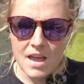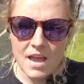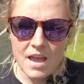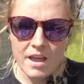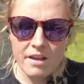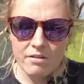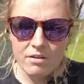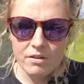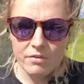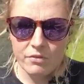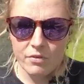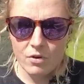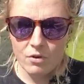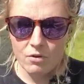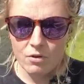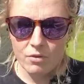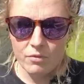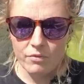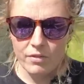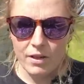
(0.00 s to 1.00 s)
area for
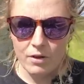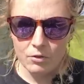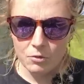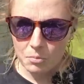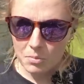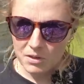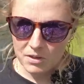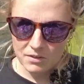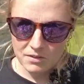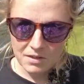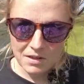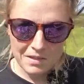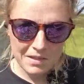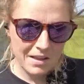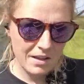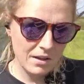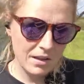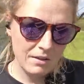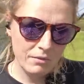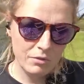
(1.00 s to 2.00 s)
growing flowers, because then
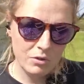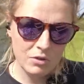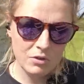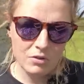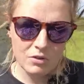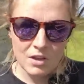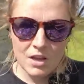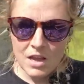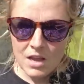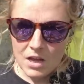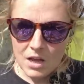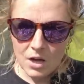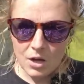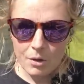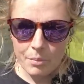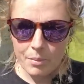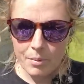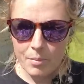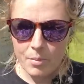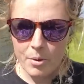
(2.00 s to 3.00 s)
that gives us a
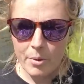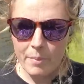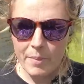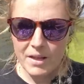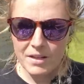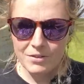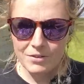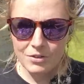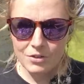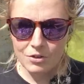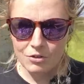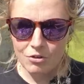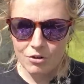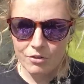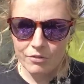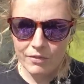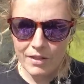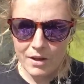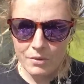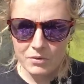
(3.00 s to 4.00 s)
couple more beds to grow
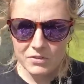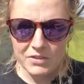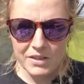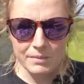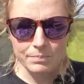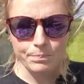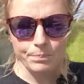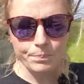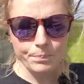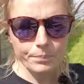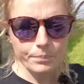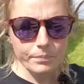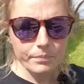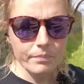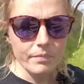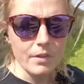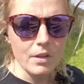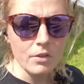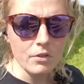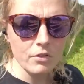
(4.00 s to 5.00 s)
flowers in.
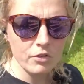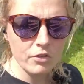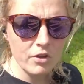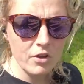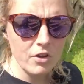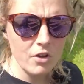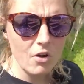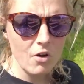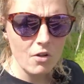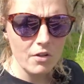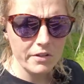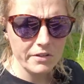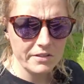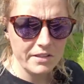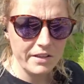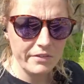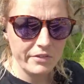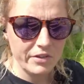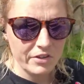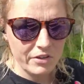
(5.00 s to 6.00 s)
So all that's
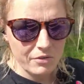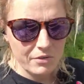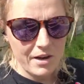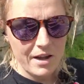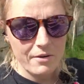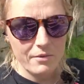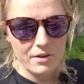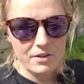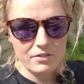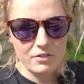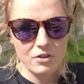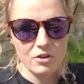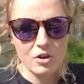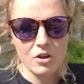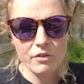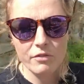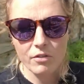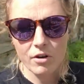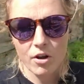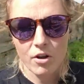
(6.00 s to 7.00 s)
left to do now is to
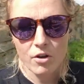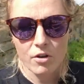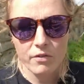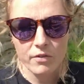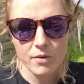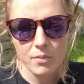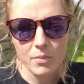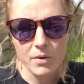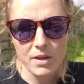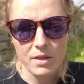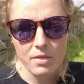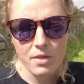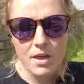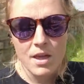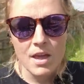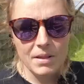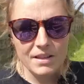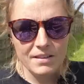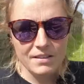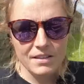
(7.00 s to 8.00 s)
cover it over with
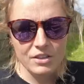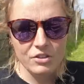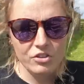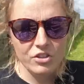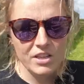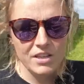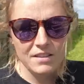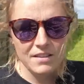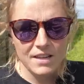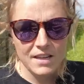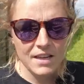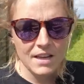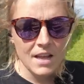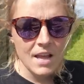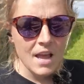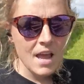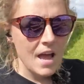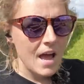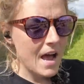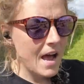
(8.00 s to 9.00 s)
plastic sheeting,
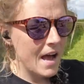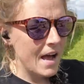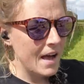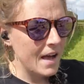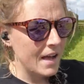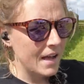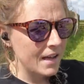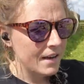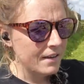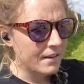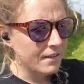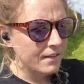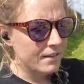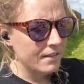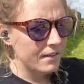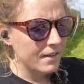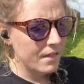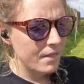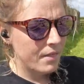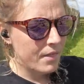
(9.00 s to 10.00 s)

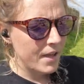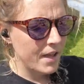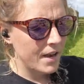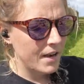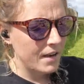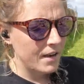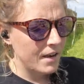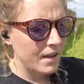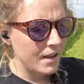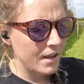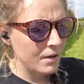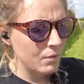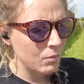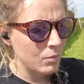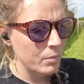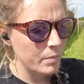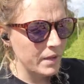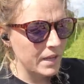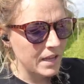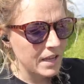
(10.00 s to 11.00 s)
and then it
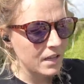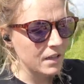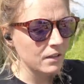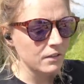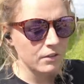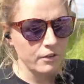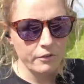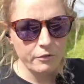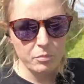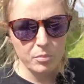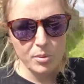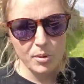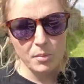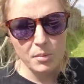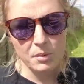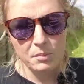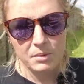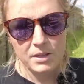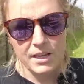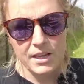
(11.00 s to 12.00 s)
will be killed off
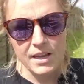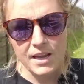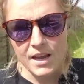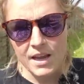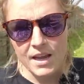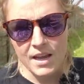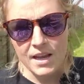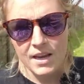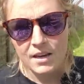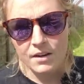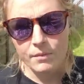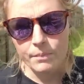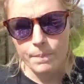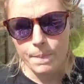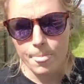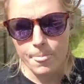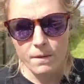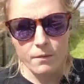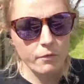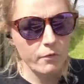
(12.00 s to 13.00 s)
probably in
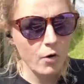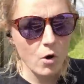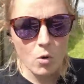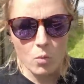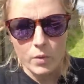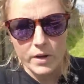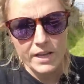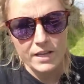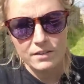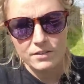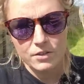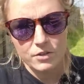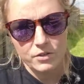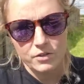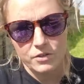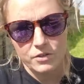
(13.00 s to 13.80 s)
4 weeks or